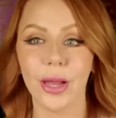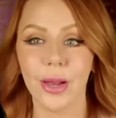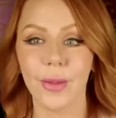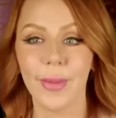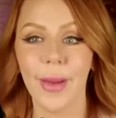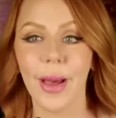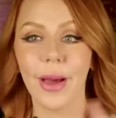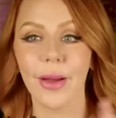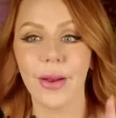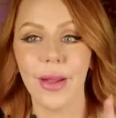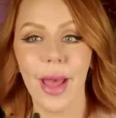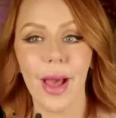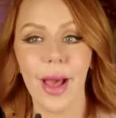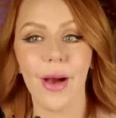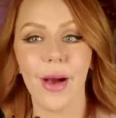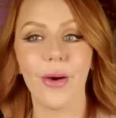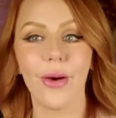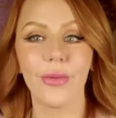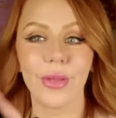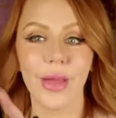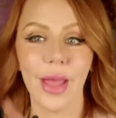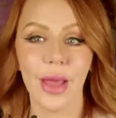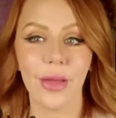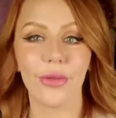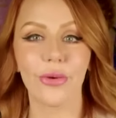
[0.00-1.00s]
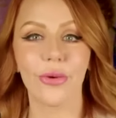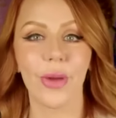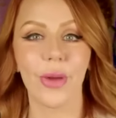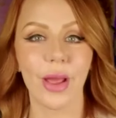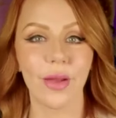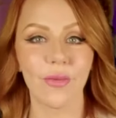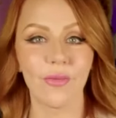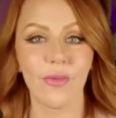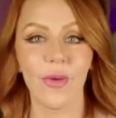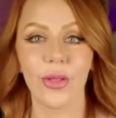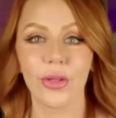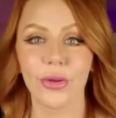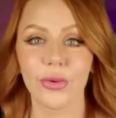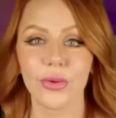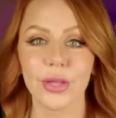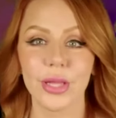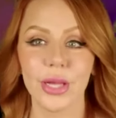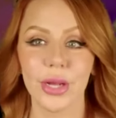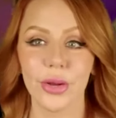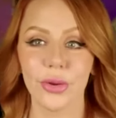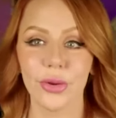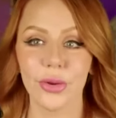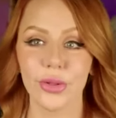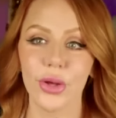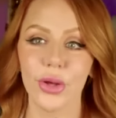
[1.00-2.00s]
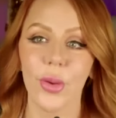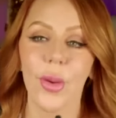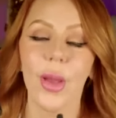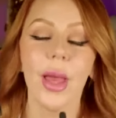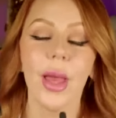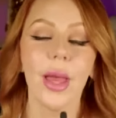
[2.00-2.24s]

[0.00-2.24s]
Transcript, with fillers: about how the other grandfather is here too